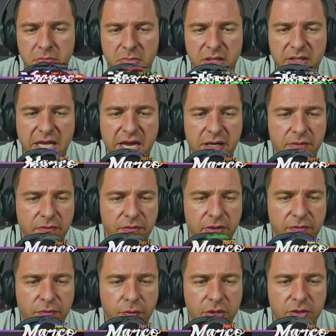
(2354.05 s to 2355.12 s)
but then
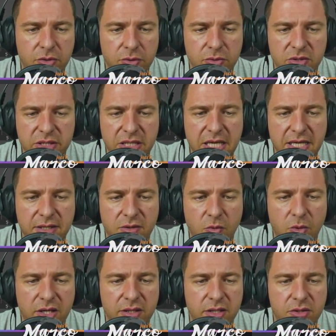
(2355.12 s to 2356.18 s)
feel free to select the
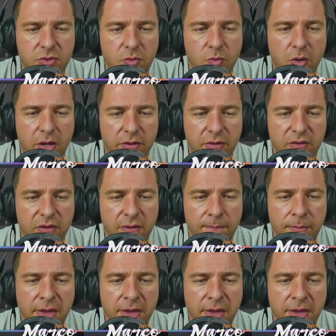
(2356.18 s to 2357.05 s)
one that you want.